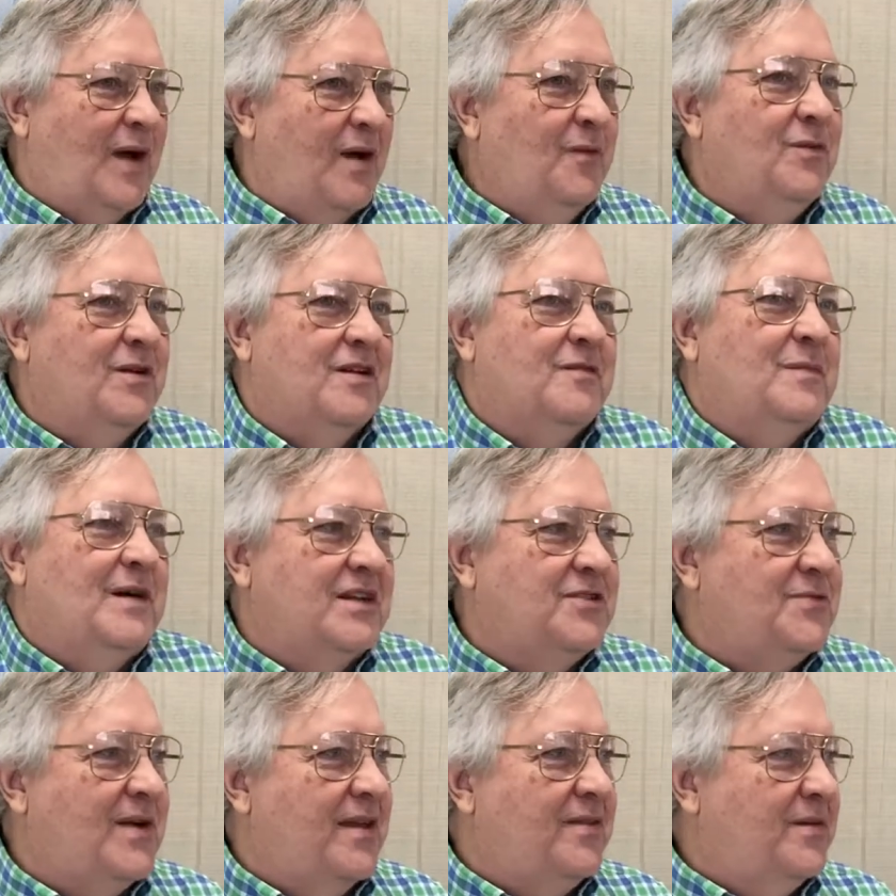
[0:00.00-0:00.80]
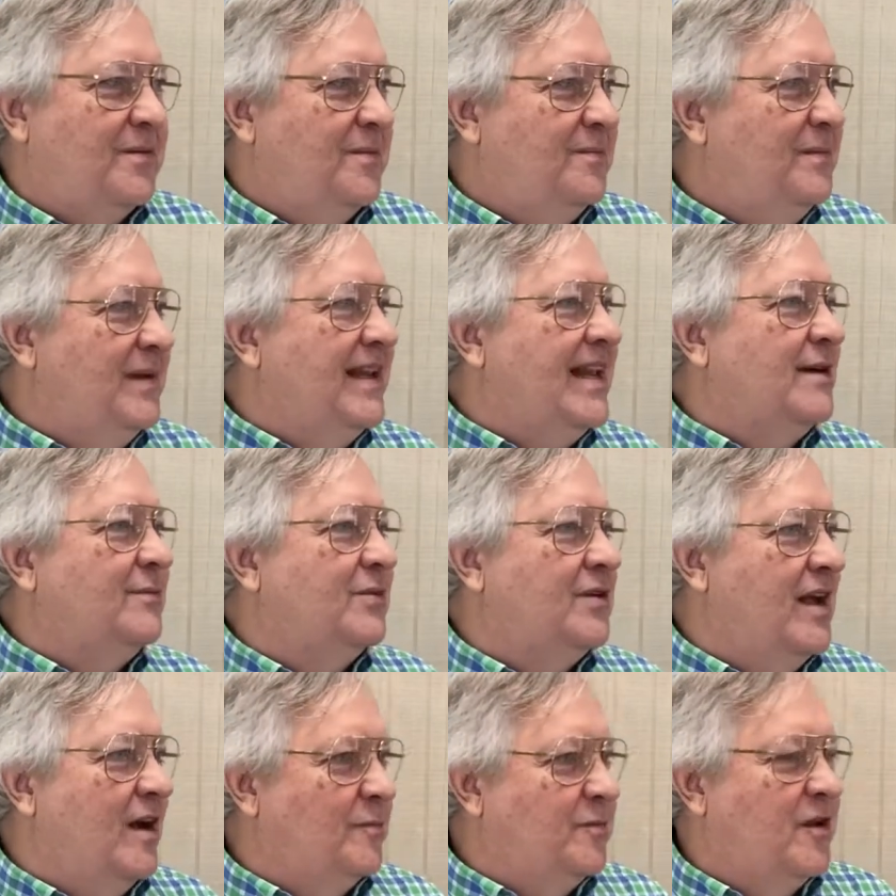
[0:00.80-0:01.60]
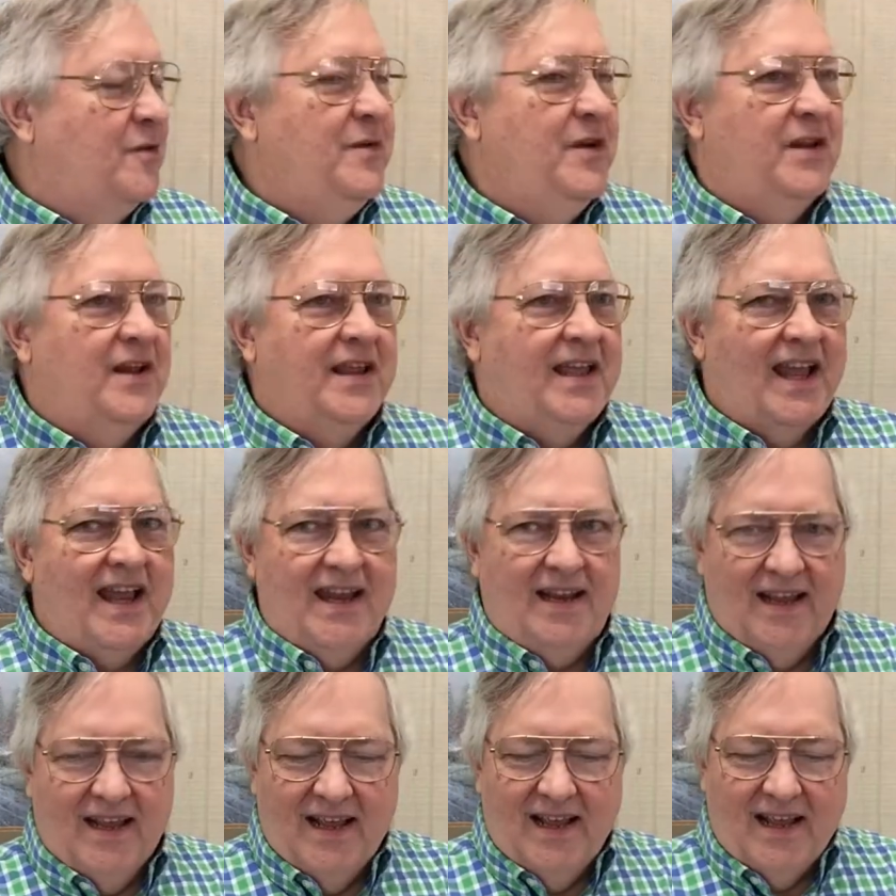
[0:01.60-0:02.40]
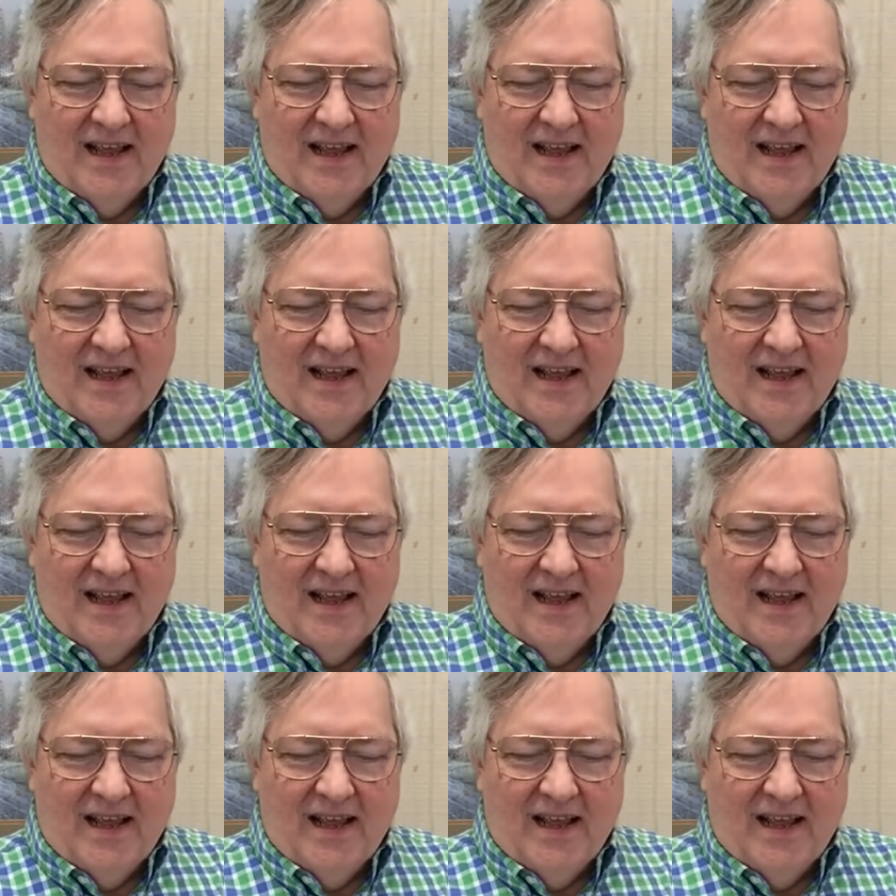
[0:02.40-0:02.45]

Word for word: I would have much rather been able to help communicate